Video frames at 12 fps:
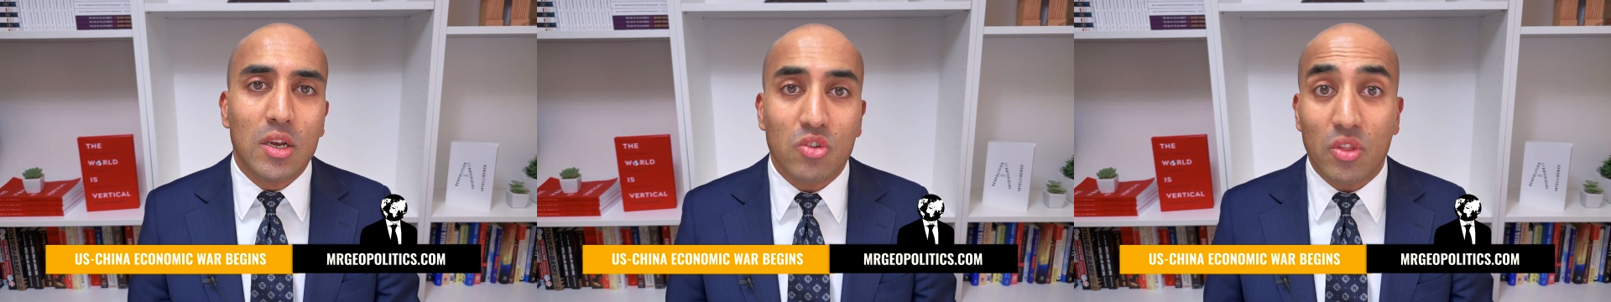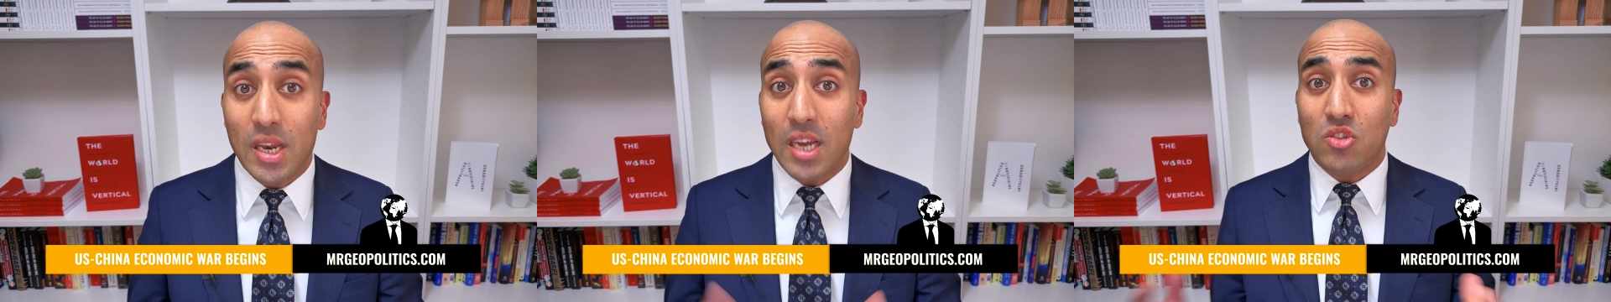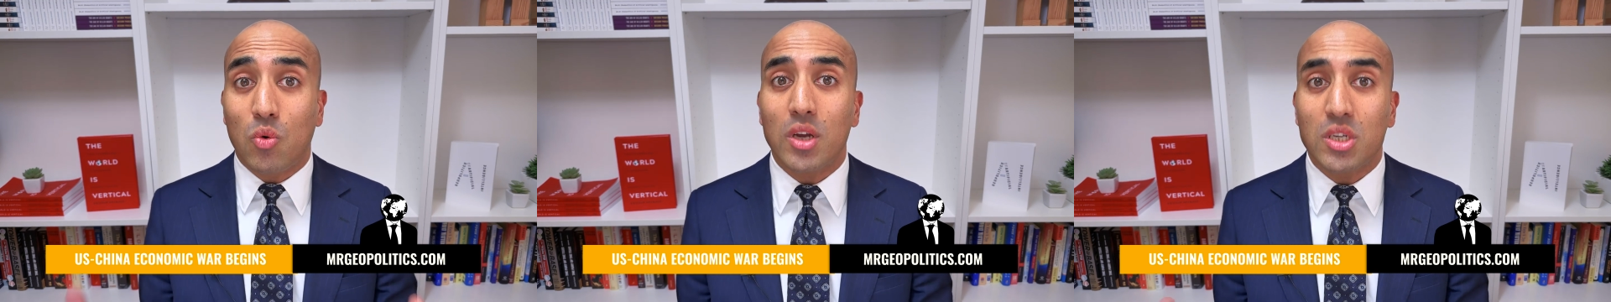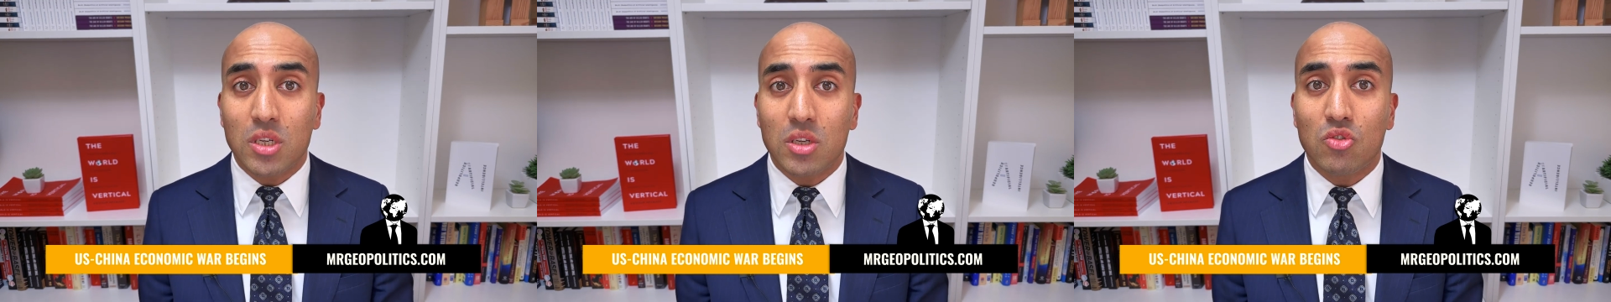So the next
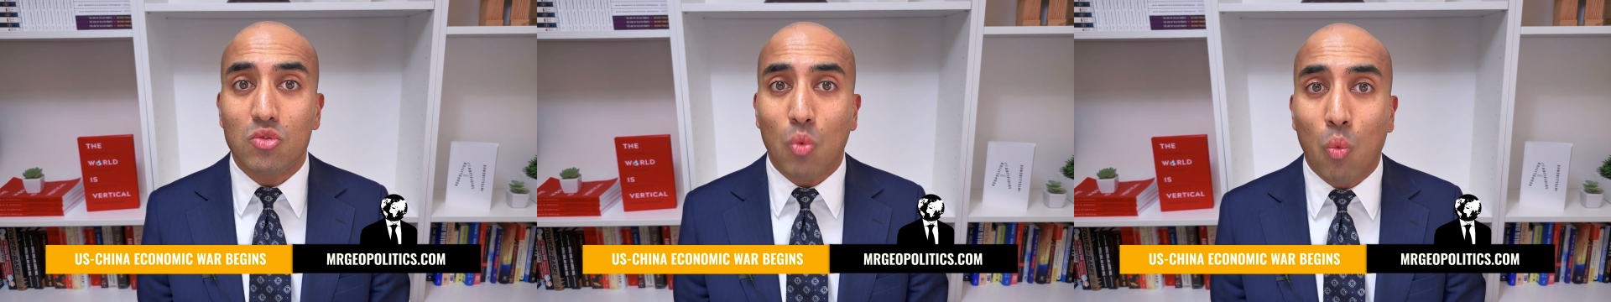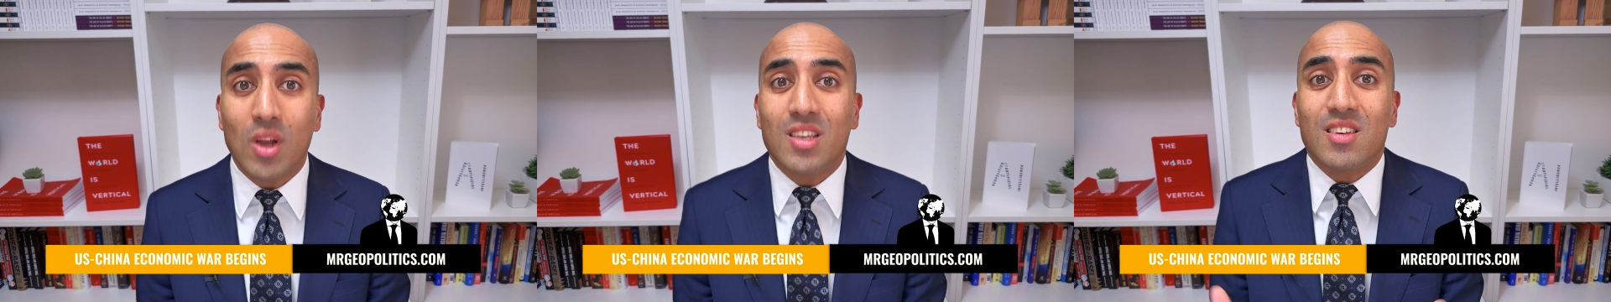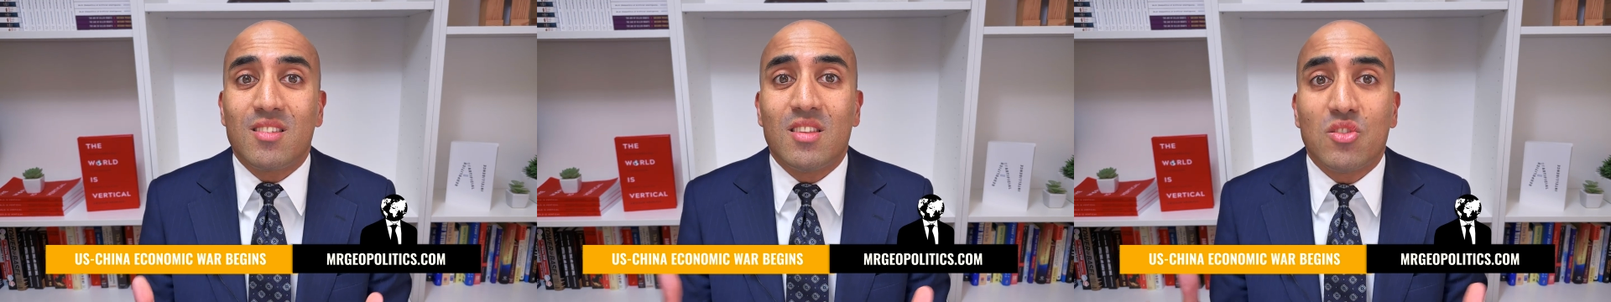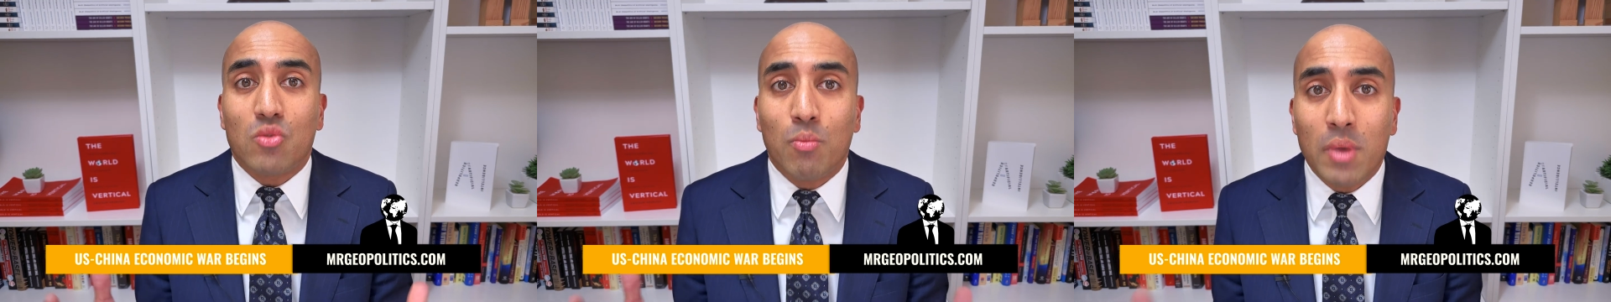question is, what does
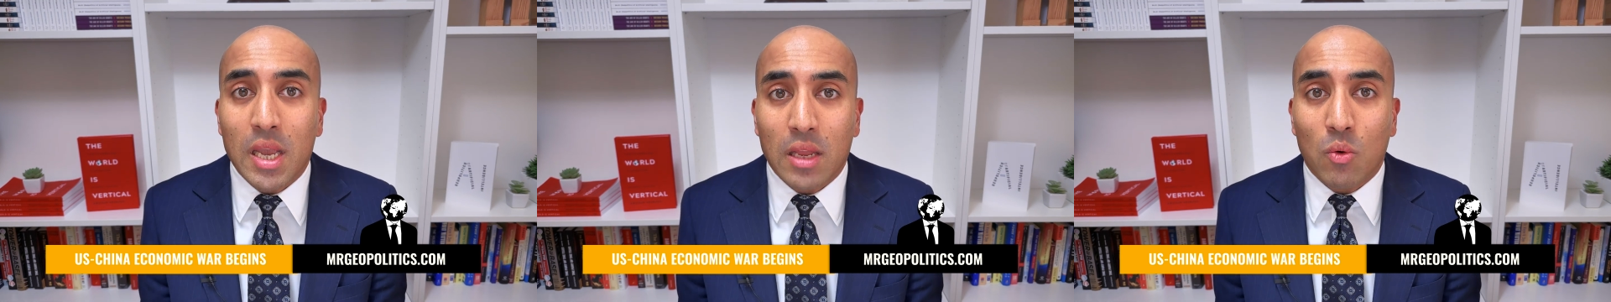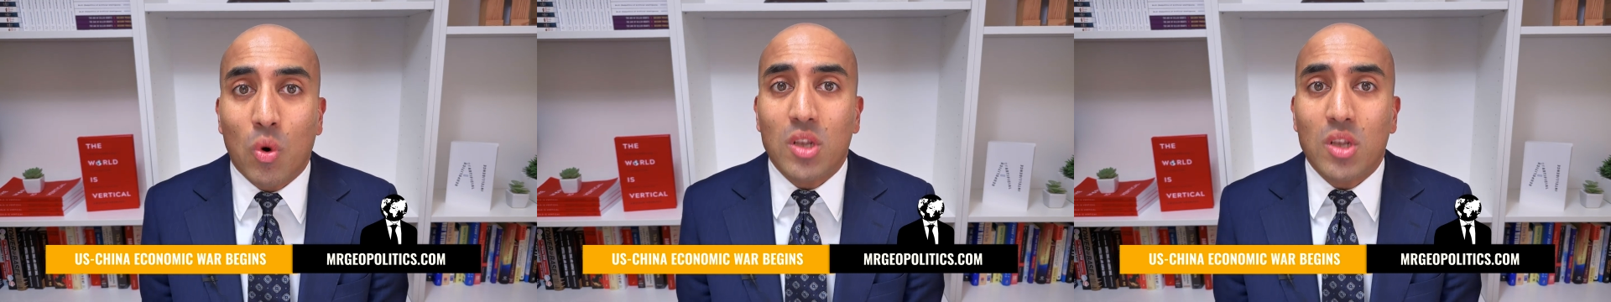this mean?